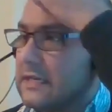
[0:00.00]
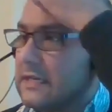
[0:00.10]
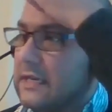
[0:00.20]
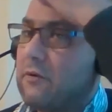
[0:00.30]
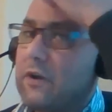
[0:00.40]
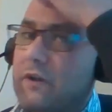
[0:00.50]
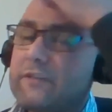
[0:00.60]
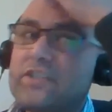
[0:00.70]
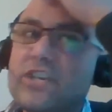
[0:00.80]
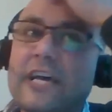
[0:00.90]
one of
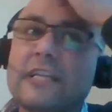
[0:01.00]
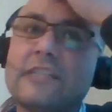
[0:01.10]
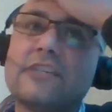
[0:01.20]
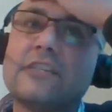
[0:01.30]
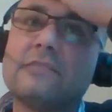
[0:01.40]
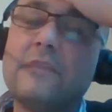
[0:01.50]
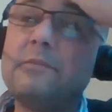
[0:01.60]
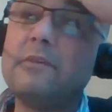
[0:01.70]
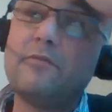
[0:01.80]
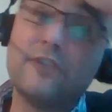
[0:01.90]
the challenges
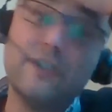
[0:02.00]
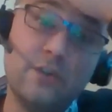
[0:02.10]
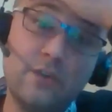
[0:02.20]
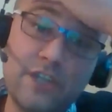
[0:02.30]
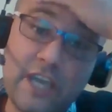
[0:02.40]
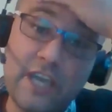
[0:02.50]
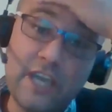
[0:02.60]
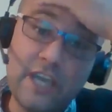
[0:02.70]
maybe for the UK